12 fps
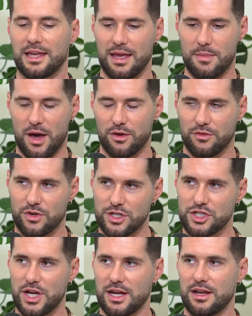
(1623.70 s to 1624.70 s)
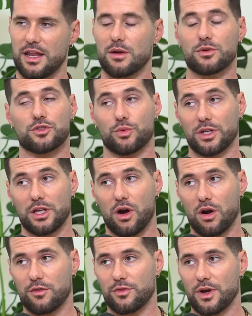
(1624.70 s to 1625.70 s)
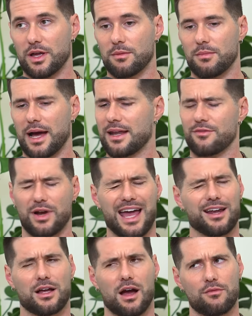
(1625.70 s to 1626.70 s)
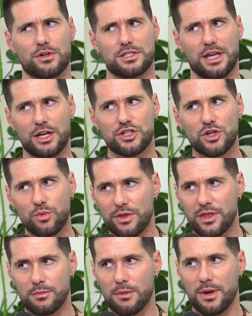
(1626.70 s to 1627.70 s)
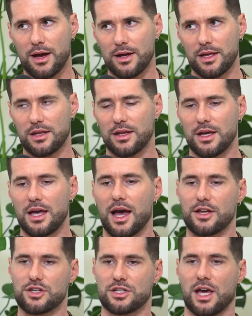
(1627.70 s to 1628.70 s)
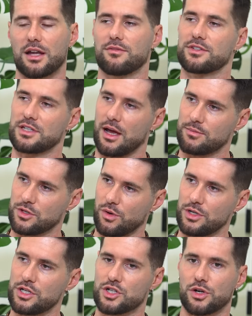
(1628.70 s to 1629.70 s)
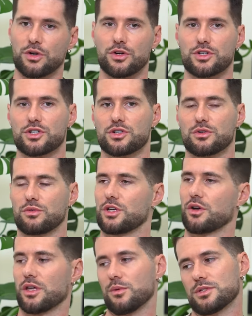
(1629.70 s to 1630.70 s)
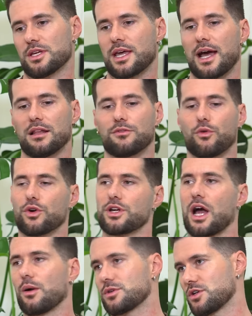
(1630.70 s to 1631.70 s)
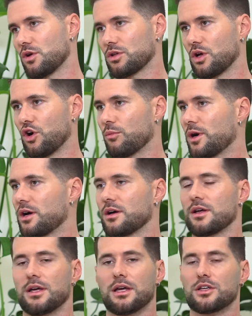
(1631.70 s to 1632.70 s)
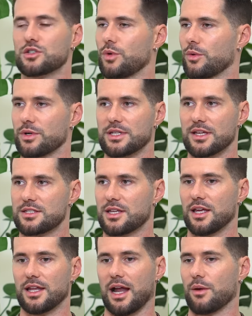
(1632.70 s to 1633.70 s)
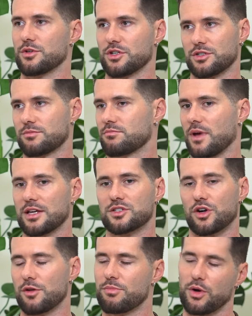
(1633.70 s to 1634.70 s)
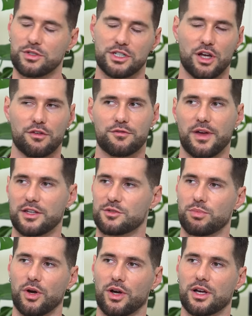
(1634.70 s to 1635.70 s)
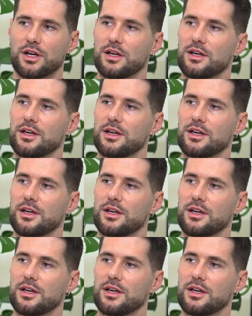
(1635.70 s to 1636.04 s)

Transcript: came out of Christianity, it was really hard for him. I never had a conversation with him about it. I just kind of stopped going to church. You know, he was in California, I was in Oklahoma, so we were distant. And I would just I started posting on Facebook